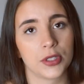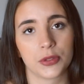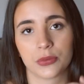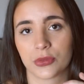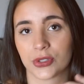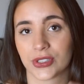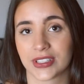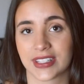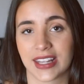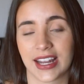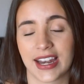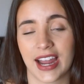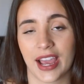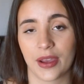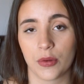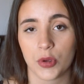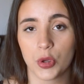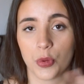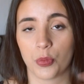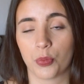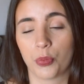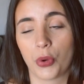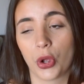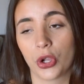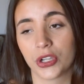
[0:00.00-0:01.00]
Marissa and I, we
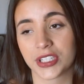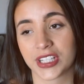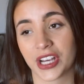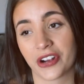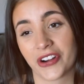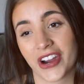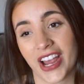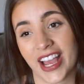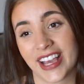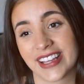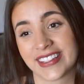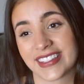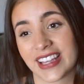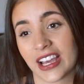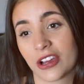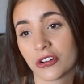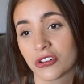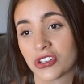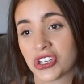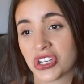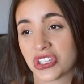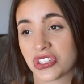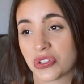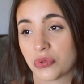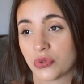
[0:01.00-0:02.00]
bawled our eyes out
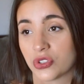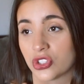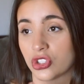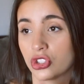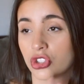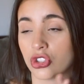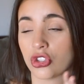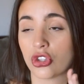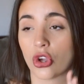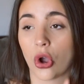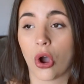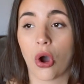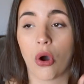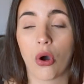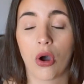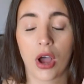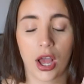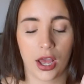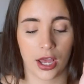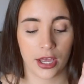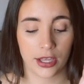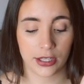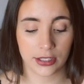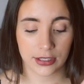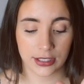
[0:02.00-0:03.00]
because it was so
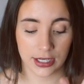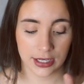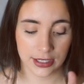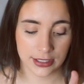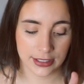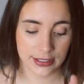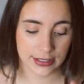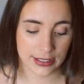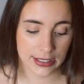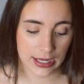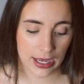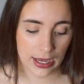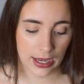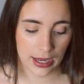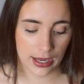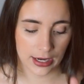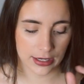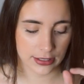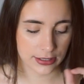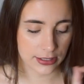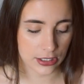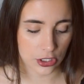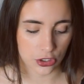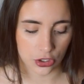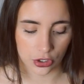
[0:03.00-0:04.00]
insane.
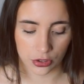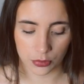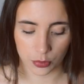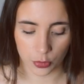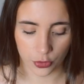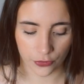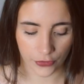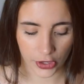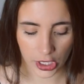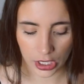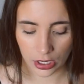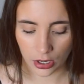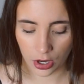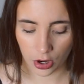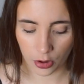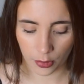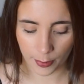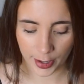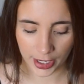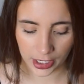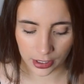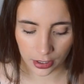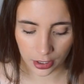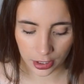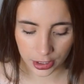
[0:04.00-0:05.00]
It's such a good movie, oh
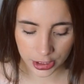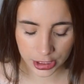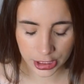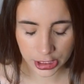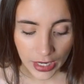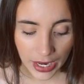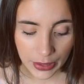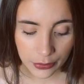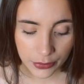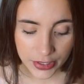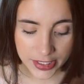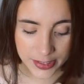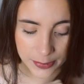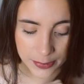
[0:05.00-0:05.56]
my gosh. And we